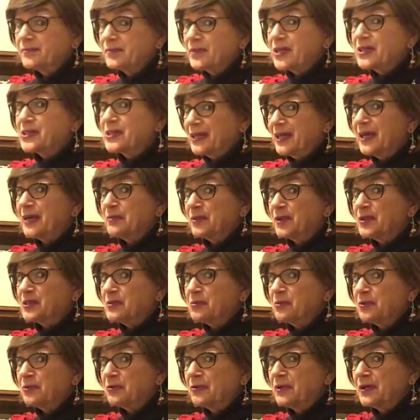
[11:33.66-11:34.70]
Doesn't get much
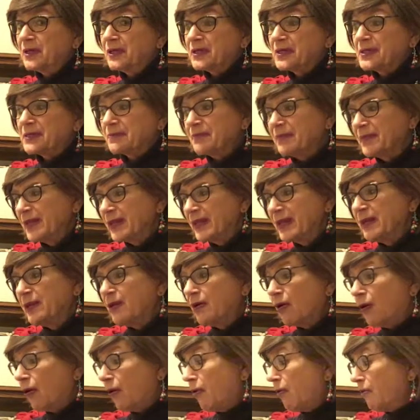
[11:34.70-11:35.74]
smoother than this,
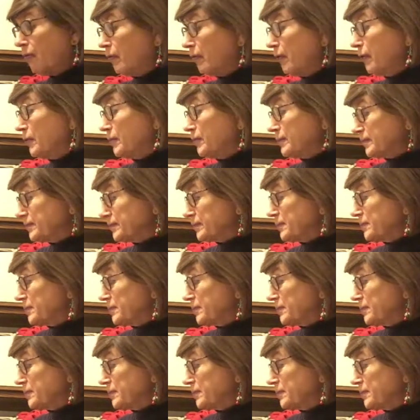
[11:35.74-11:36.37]
although